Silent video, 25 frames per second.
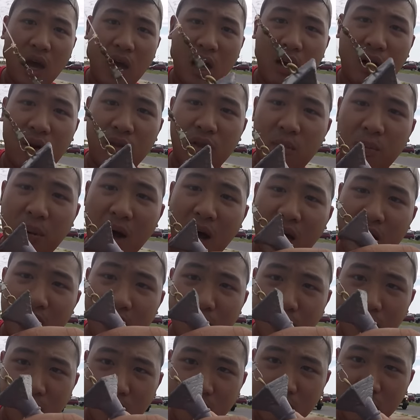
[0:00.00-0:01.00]
And on the
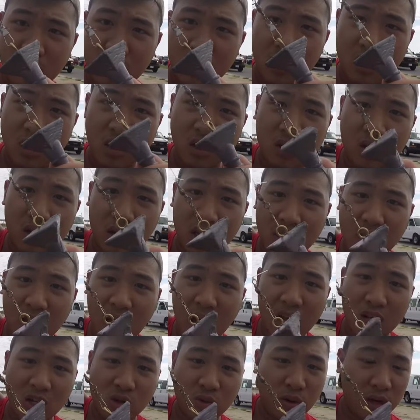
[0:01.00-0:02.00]
bottom, you can
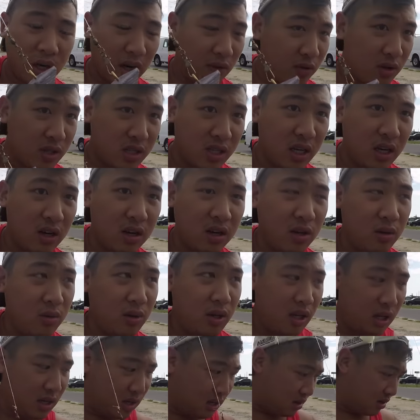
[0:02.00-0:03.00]
attach whatever sinker you
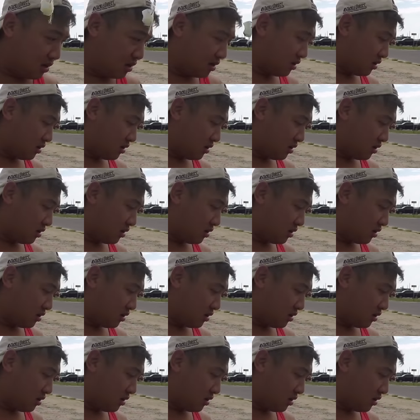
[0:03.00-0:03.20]
need.